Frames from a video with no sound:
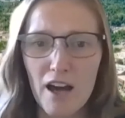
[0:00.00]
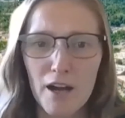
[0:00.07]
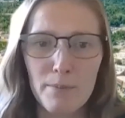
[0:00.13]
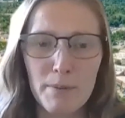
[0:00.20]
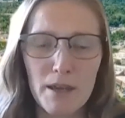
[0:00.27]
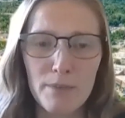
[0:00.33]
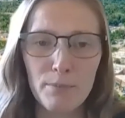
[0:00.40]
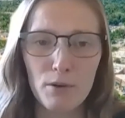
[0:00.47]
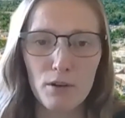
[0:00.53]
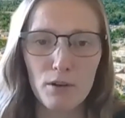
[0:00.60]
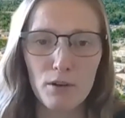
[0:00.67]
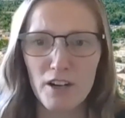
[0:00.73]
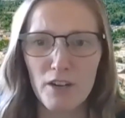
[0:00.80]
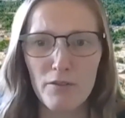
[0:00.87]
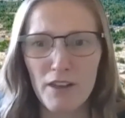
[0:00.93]
A lot of people,
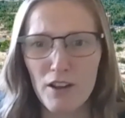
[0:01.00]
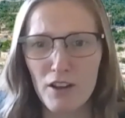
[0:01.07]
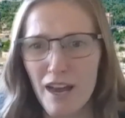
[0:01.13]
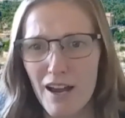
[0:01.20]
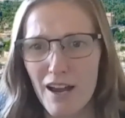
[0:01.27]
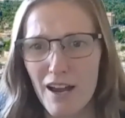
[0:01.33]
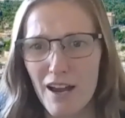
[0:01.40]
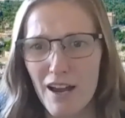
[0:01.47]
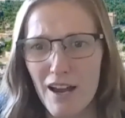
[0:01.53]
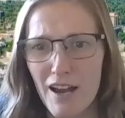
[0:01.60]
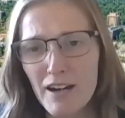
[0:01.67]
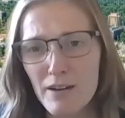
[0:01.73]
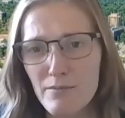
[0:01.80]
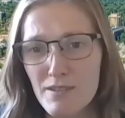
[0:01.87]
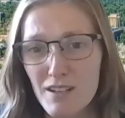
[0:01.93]
you know, if they only have a couple
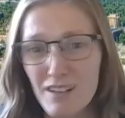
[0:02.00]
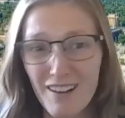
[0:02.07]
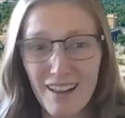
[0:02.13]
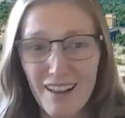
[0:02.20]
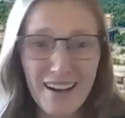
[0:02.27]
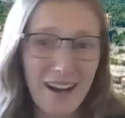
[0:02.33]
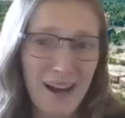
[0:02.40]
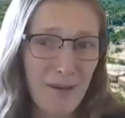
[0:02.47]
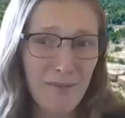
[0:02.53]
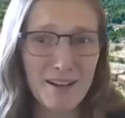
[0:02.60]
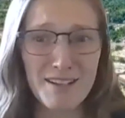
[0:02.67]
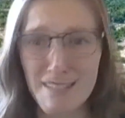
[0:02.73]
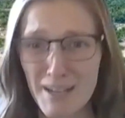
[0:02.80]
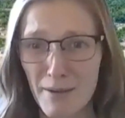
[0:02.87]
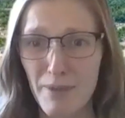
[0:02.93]
items, they're like, I'm gonna
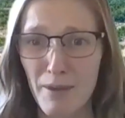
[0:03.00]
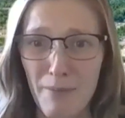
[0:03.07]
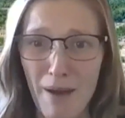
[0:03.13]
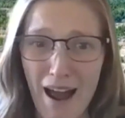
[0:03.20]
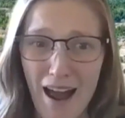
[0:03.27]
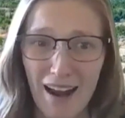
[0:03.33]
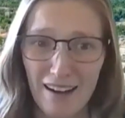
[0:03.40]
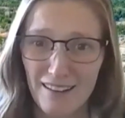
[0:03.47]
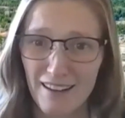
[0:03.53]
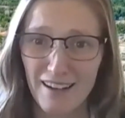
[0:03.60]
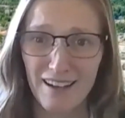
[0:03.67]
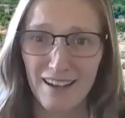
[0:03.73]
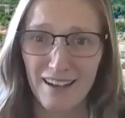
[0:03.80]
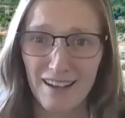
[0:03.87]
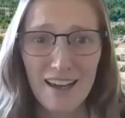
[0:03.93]
skip the bag.
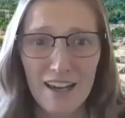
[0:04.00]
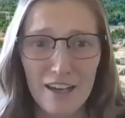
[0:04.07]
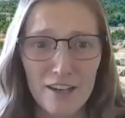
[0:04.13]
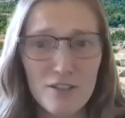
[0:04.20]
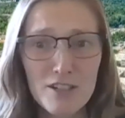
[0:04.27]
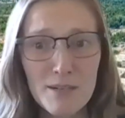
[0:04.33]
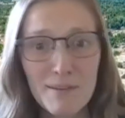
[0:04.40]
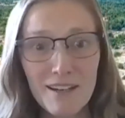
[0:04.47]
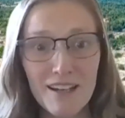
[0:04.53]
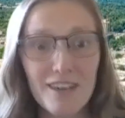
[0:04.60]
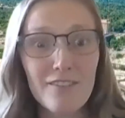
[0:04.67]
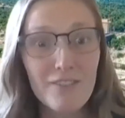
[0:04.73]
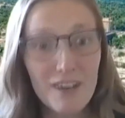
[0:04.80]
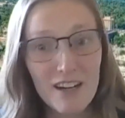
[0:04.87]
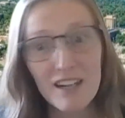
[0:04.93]
Like, it used to be
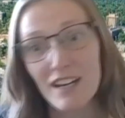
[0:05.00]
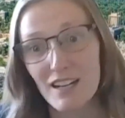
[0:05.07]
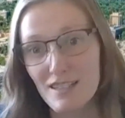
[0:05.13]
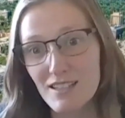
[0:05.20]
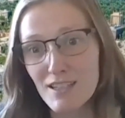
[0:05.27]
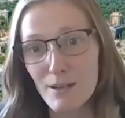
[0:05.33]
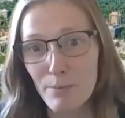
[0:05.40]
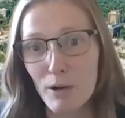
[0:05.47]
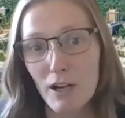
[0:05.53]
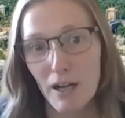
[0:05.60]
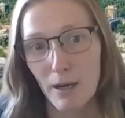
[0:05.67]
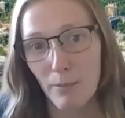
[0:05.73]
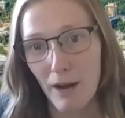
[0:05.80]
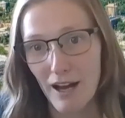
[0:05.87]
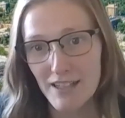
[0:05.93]
convenience to put it
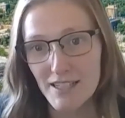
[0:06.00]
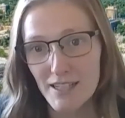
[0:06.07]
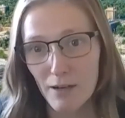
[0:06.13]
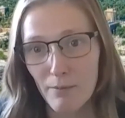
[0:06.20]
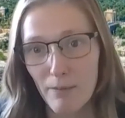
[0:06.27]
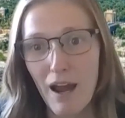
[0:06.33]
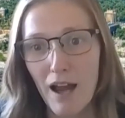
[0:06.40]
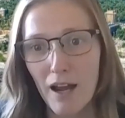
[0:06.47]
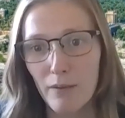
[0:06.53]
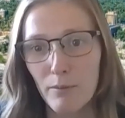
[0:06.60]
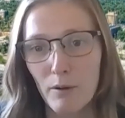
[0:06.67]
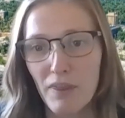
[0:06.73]
in a plastic bag.